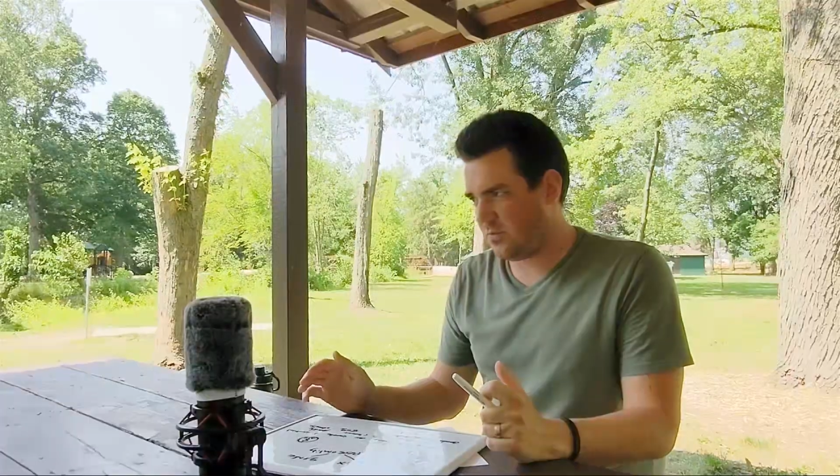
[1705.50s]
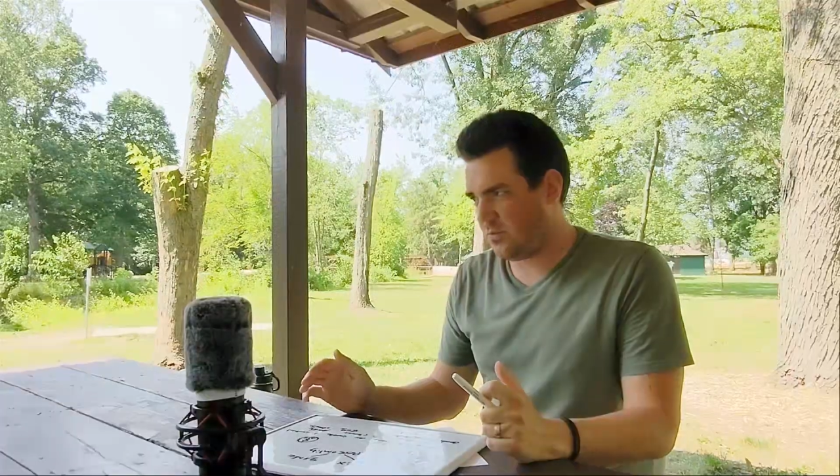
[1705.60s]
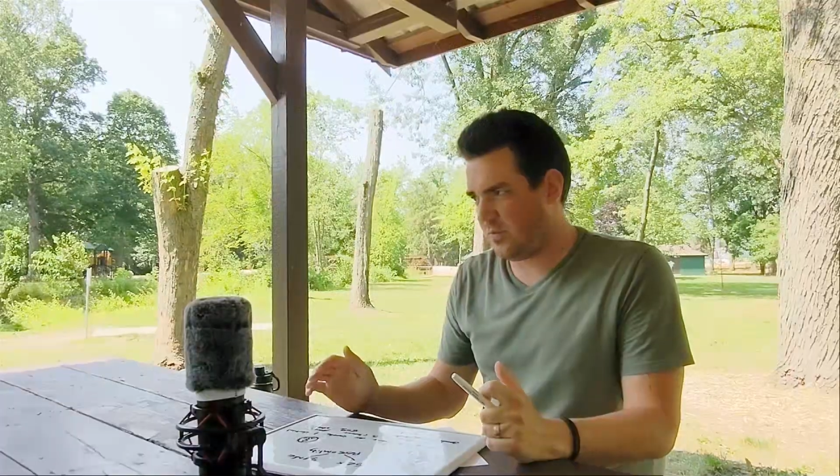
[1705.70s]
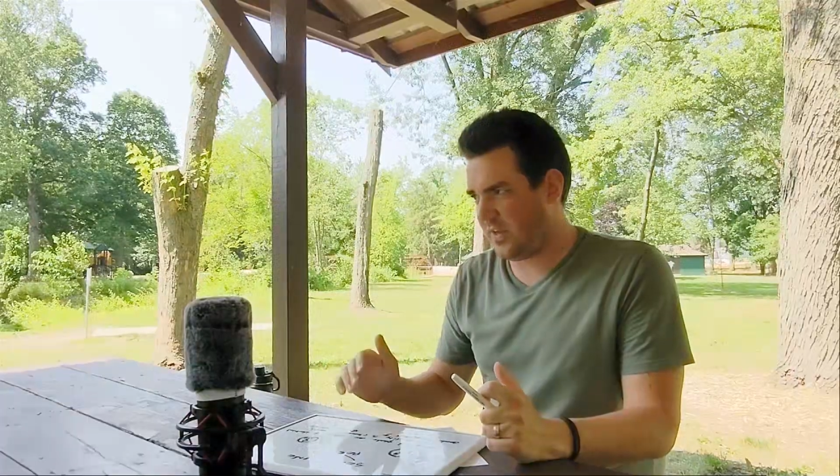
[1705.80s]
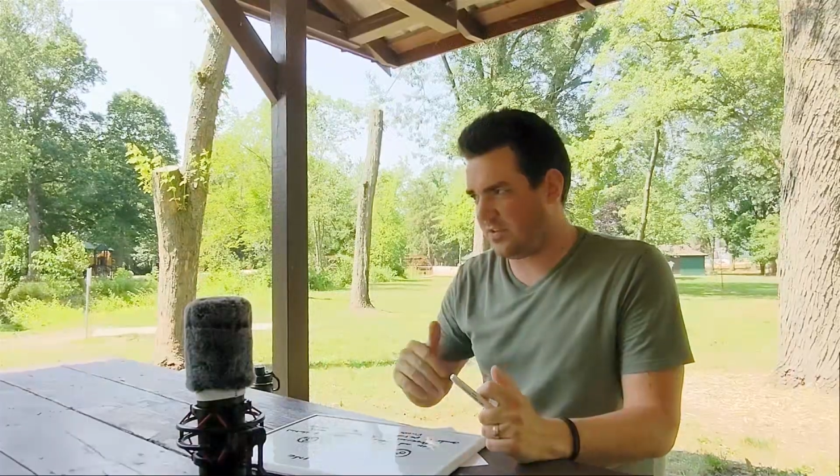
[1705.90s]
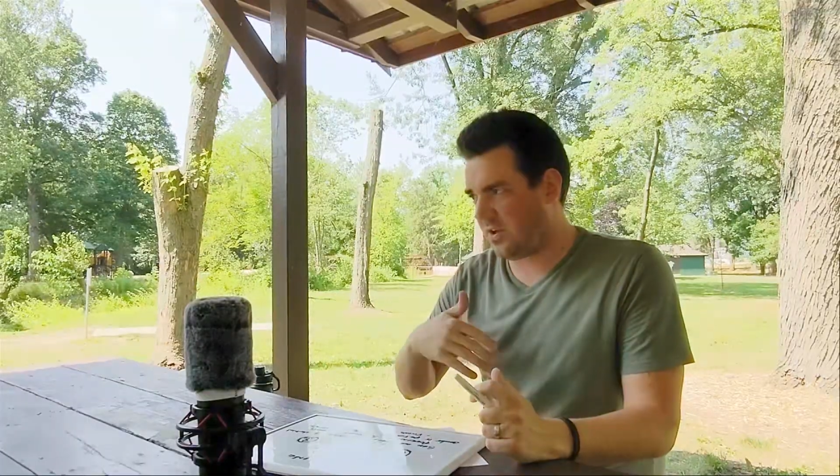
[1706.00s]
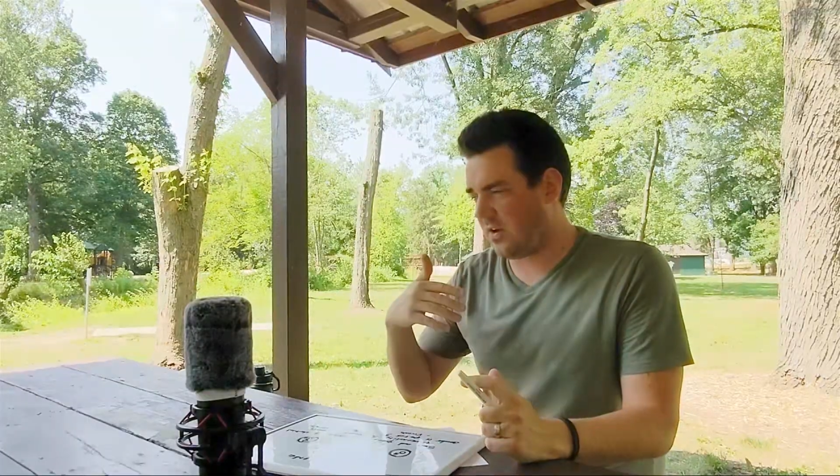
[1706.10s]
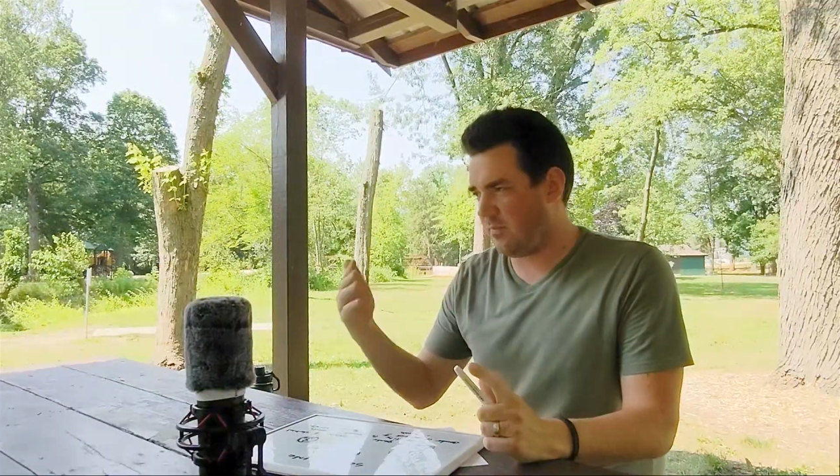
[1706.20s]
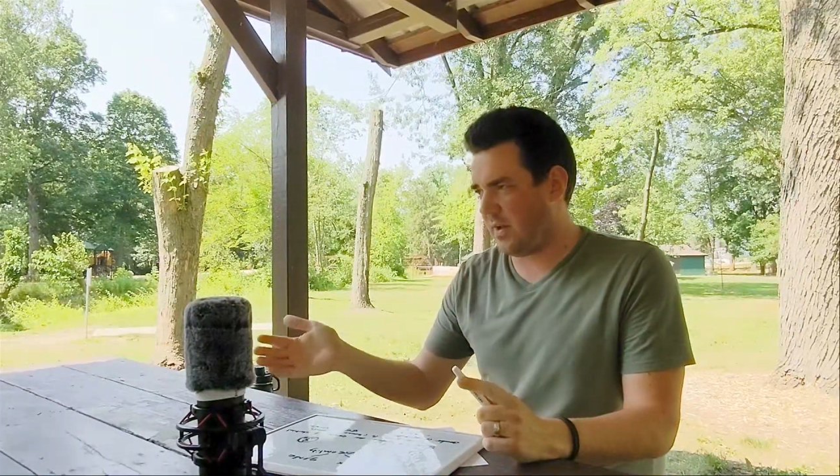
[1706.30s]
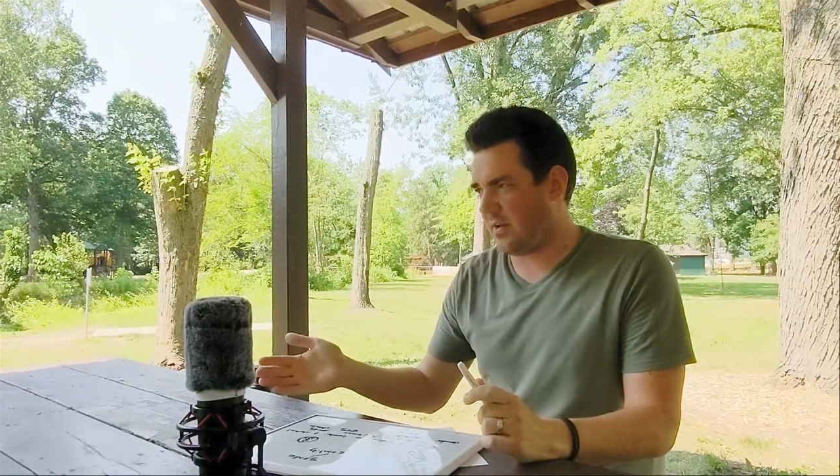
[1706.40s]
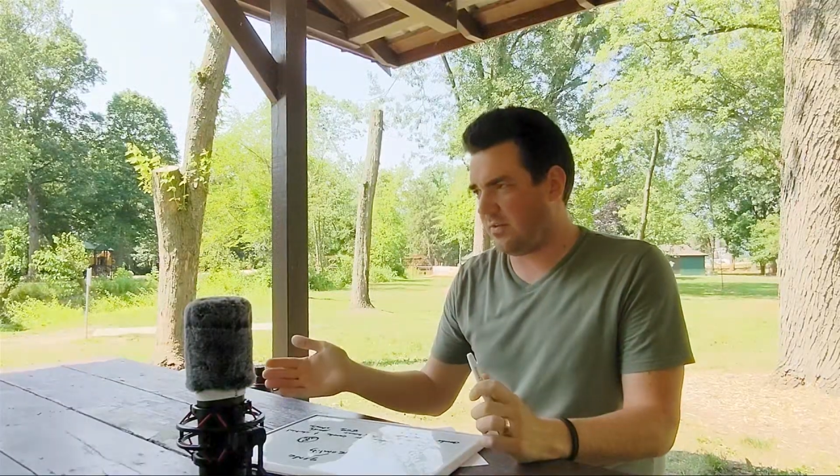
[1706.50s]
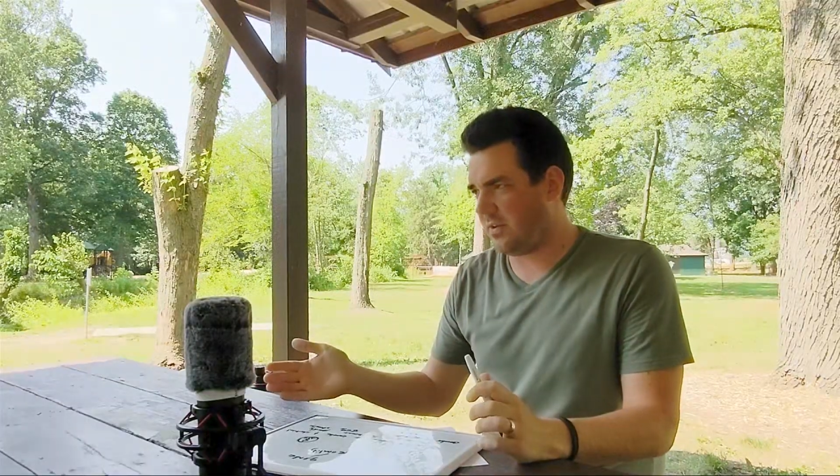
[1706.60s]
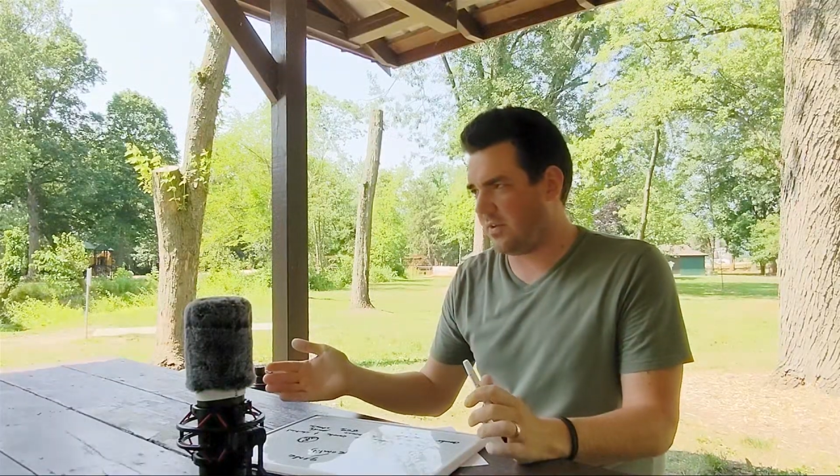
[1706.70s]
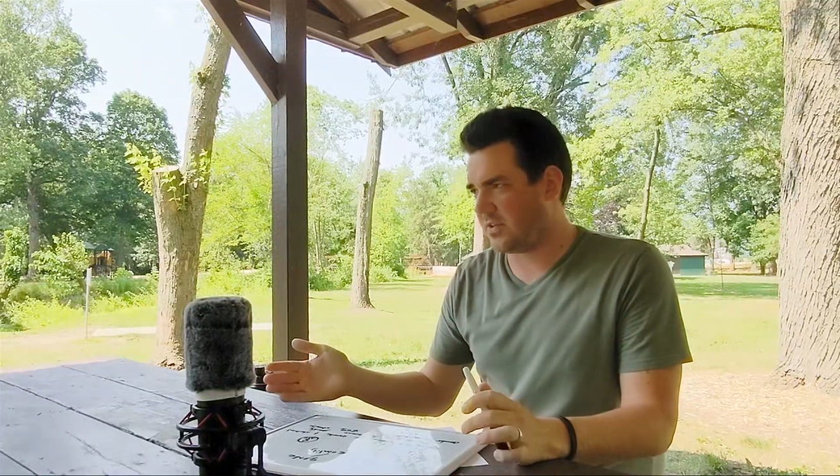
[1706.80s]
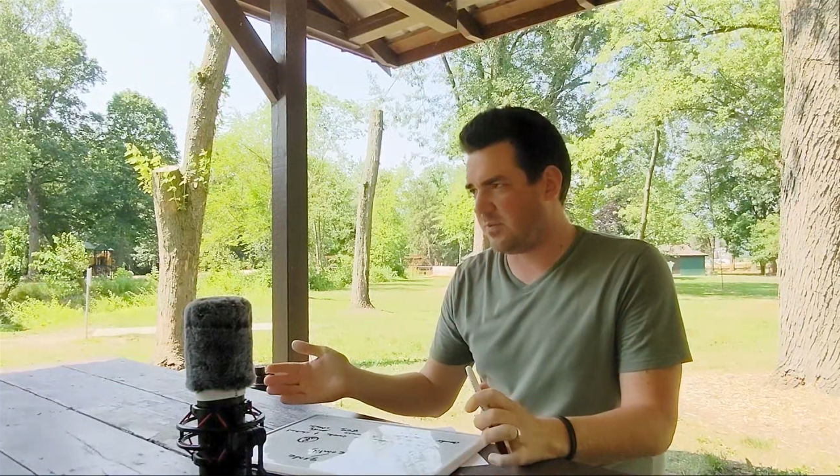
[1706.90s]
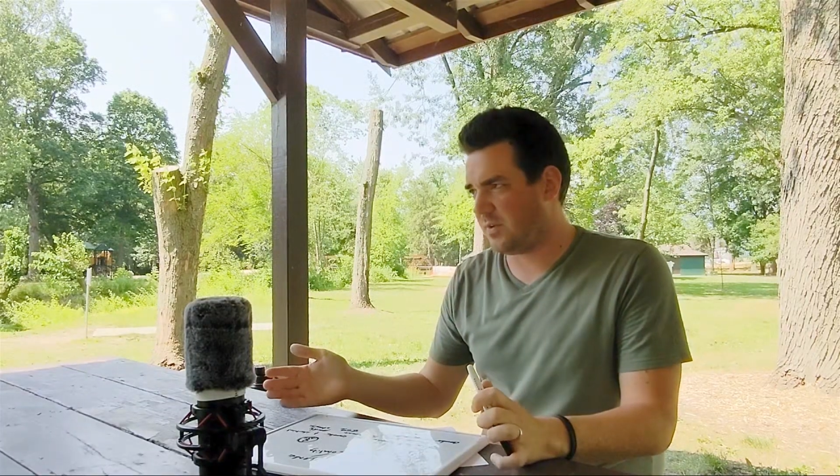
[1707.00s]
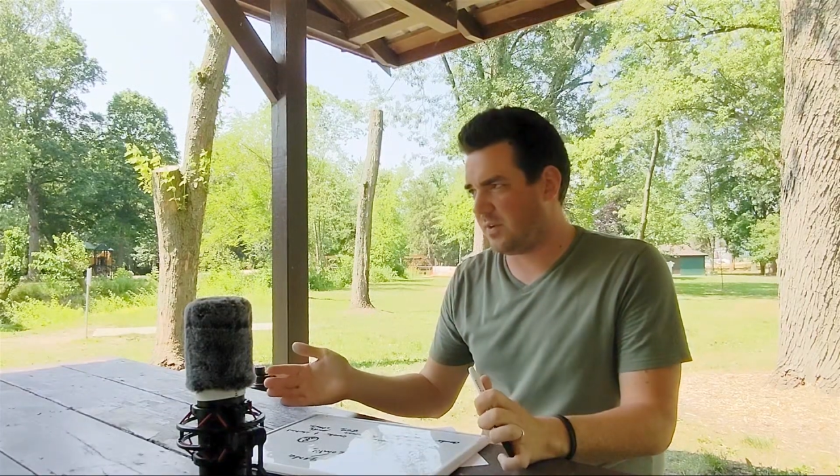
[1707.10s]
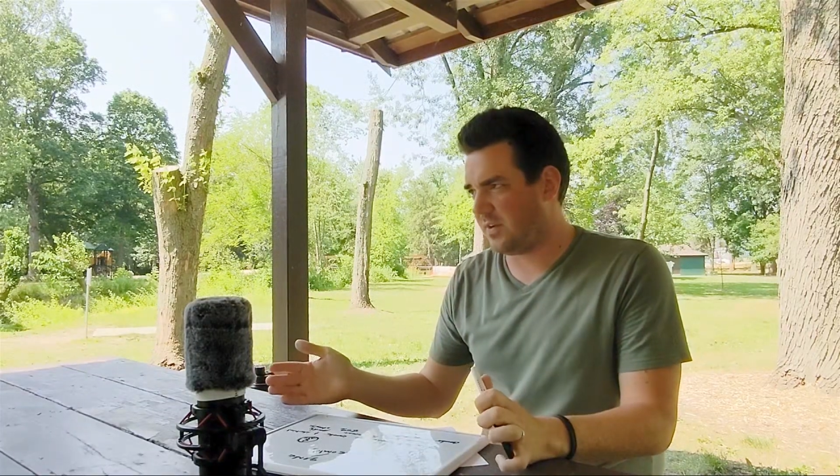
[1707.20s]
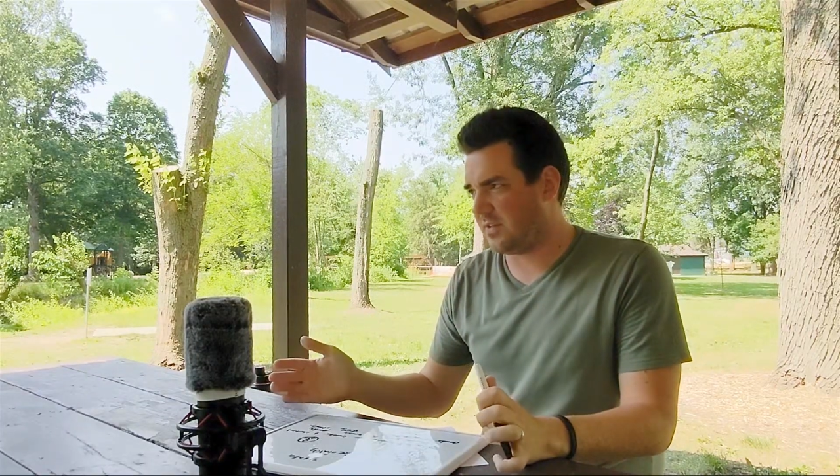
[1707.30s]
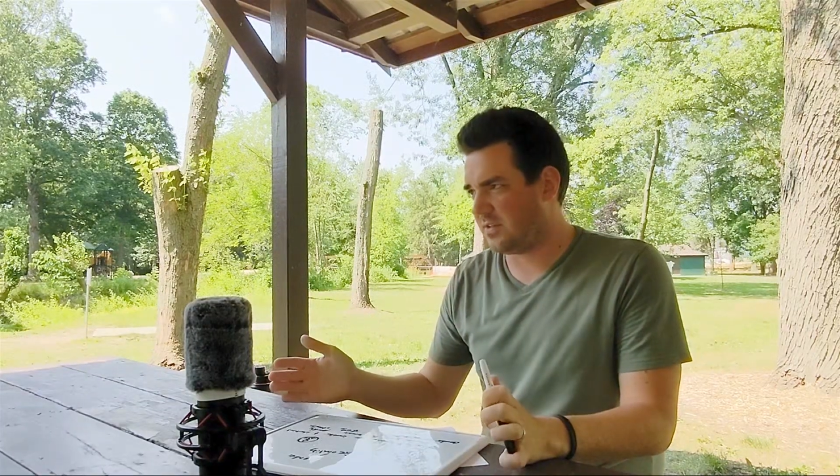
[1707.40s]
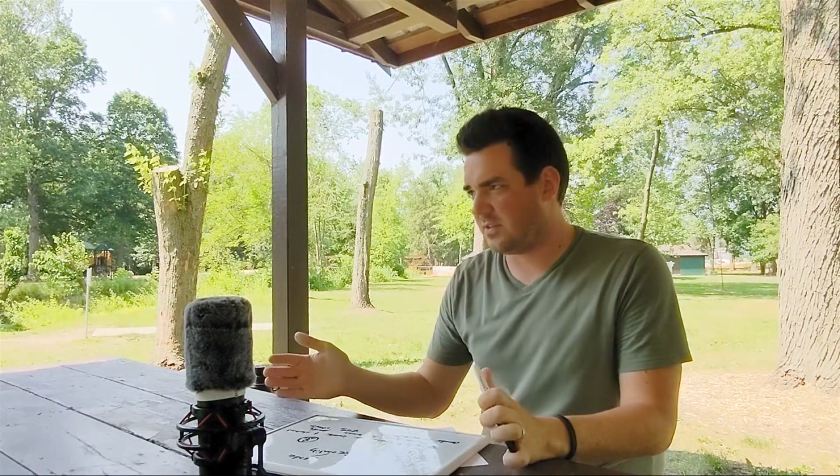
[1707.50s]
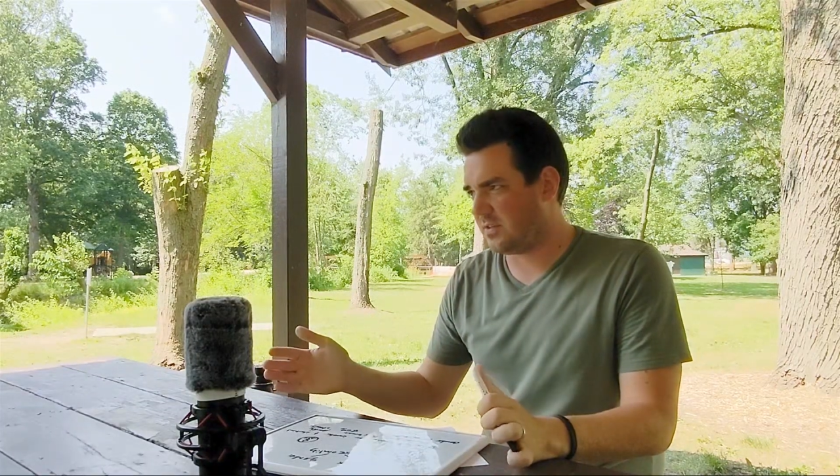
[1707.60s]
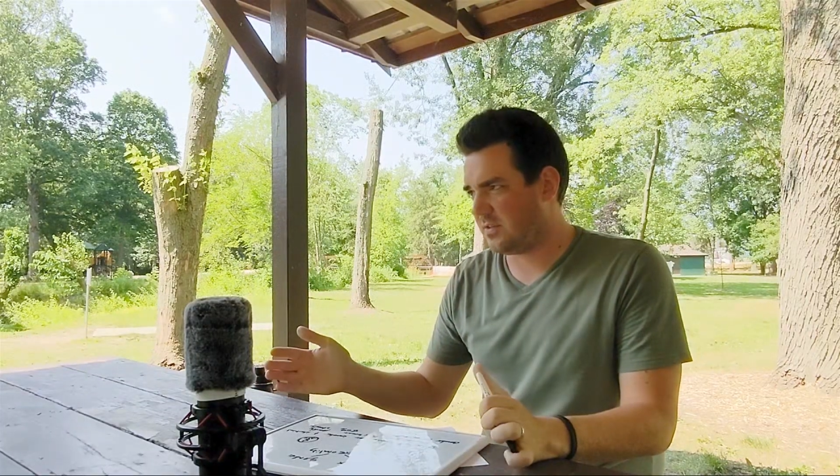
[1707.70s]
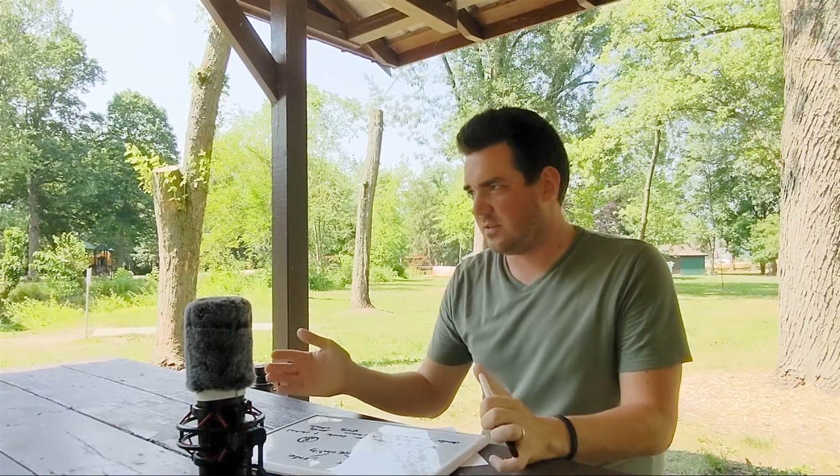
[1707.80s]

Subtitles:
when they talk about their experiencing